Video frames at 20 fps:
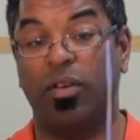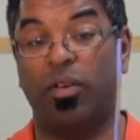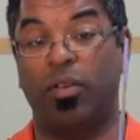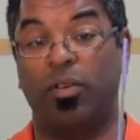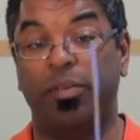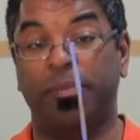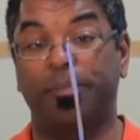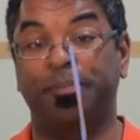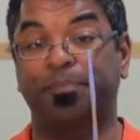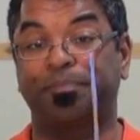
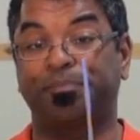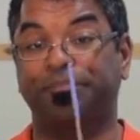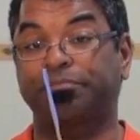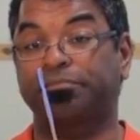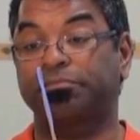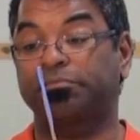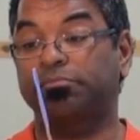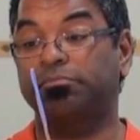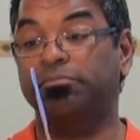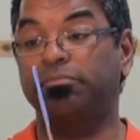on.
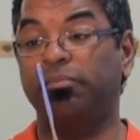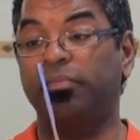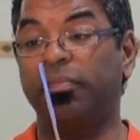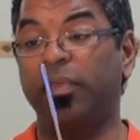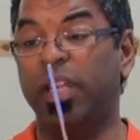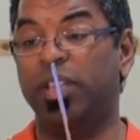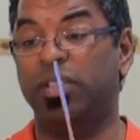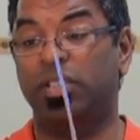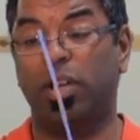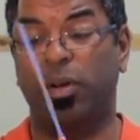
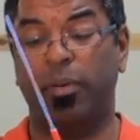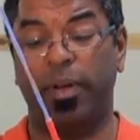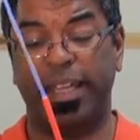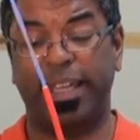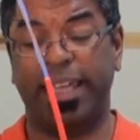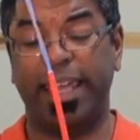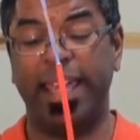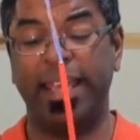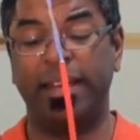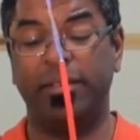So
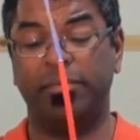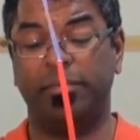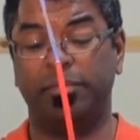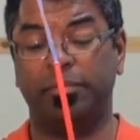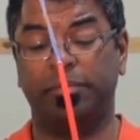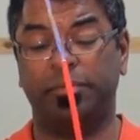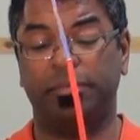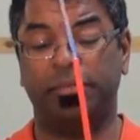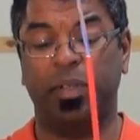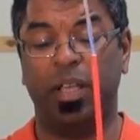again,
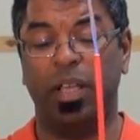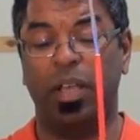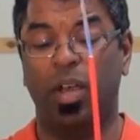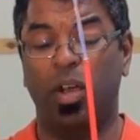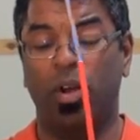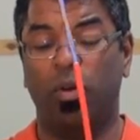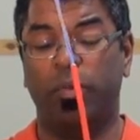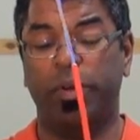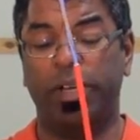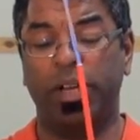
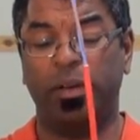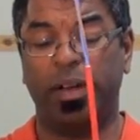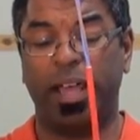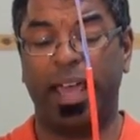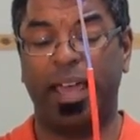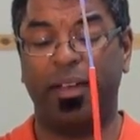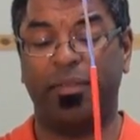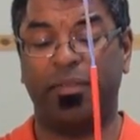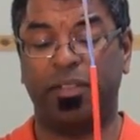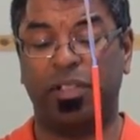we don't
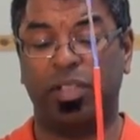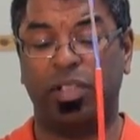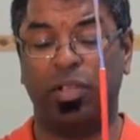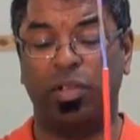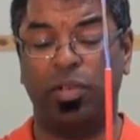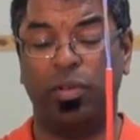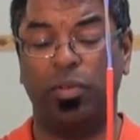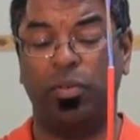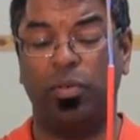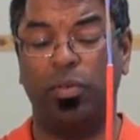have
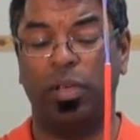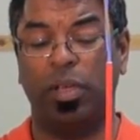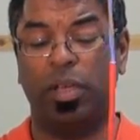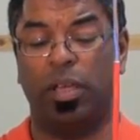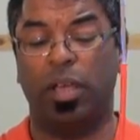to